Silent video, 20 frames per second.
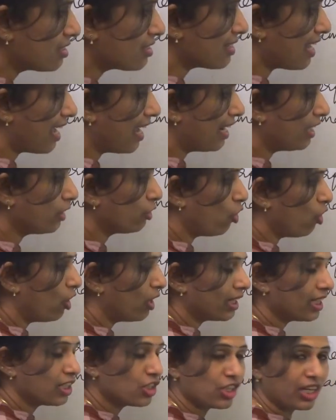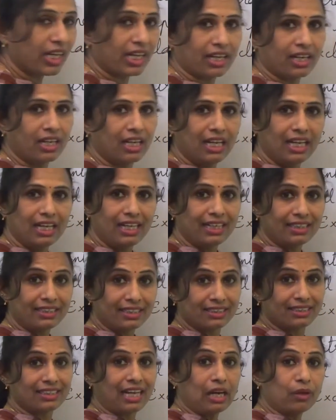sat on a chair. Let
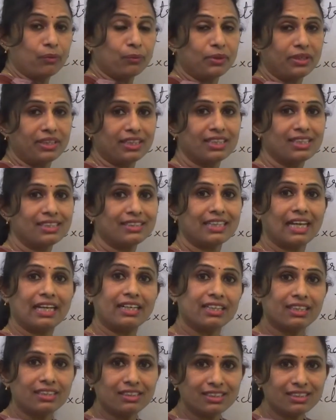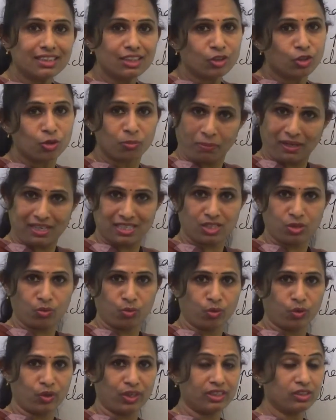us convert this sentence into passive
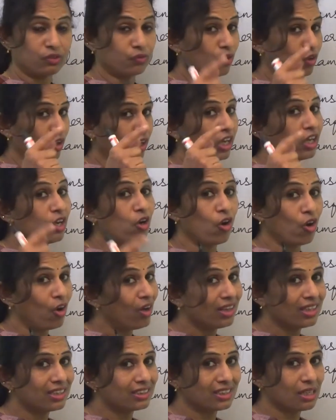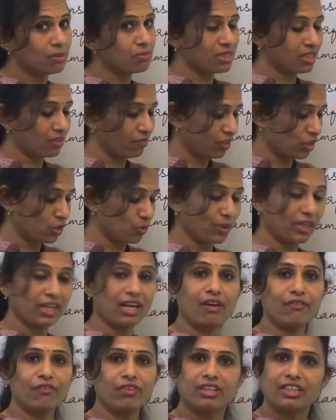voice following all the steps in which we
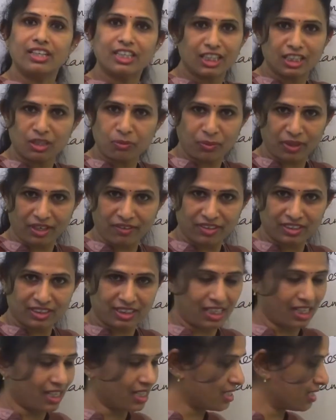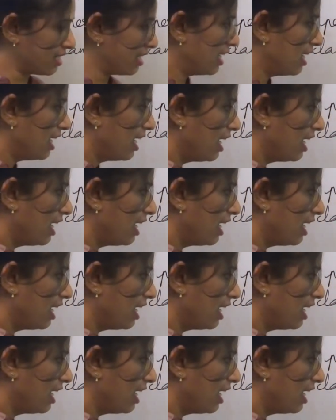have learned in the previous class.